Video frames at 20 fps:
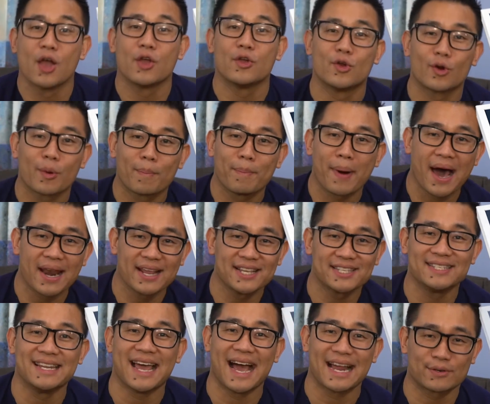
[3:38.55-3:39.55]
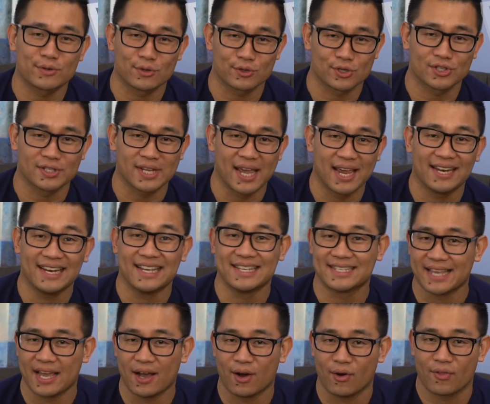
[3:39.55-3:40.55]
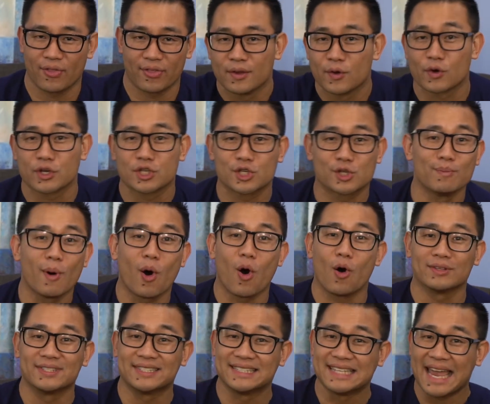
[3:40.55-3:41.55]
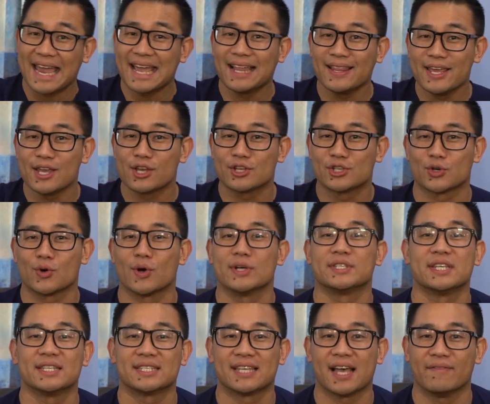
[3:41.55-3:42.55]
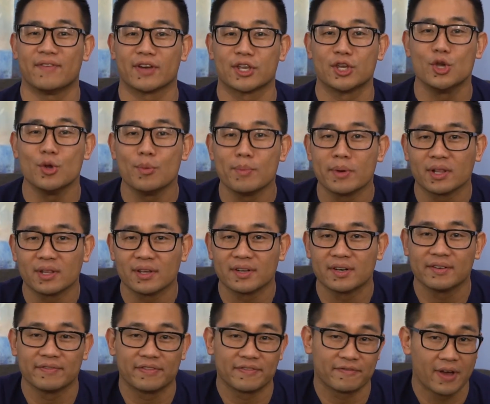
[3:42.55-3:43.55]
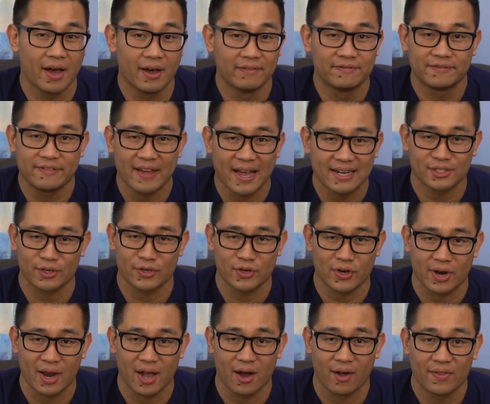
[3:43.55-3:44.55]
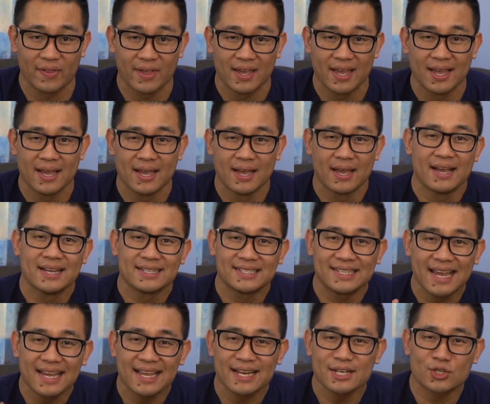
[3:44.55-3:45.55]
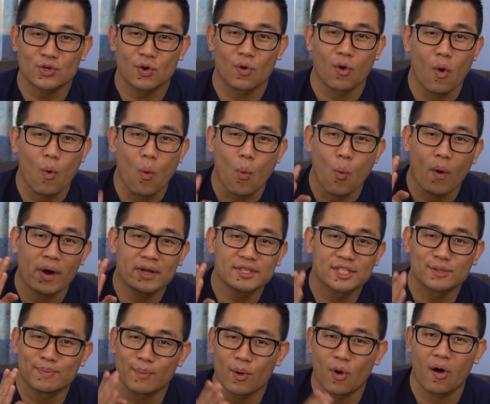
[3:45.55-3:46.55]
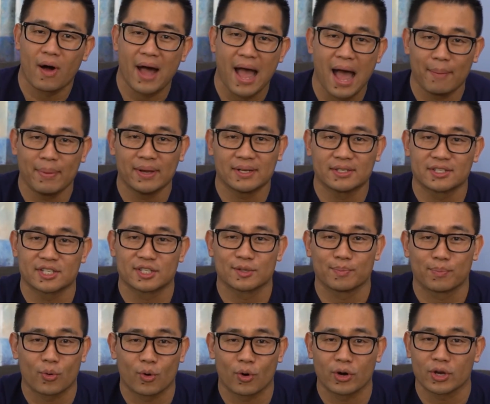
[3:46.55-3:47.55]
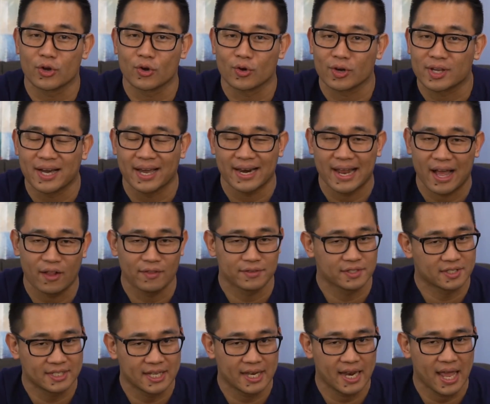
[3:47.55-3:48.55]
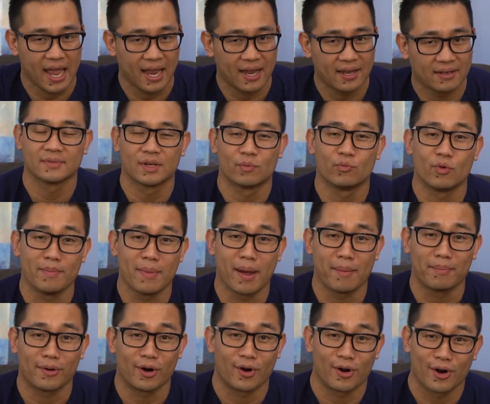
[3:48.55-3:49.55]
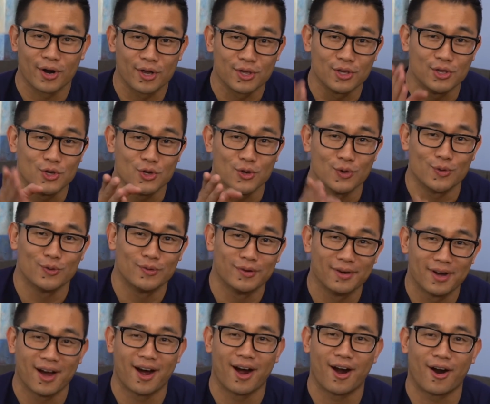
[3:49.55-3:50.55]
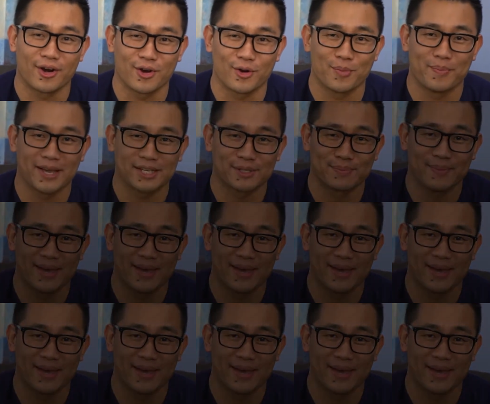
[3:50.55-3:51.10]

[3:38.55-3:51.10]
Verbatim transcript: Your body's natural state is health. Your small daily choices have a cumulative effect on your health. Take control one small habit to support your gut health today. Remember, you are your best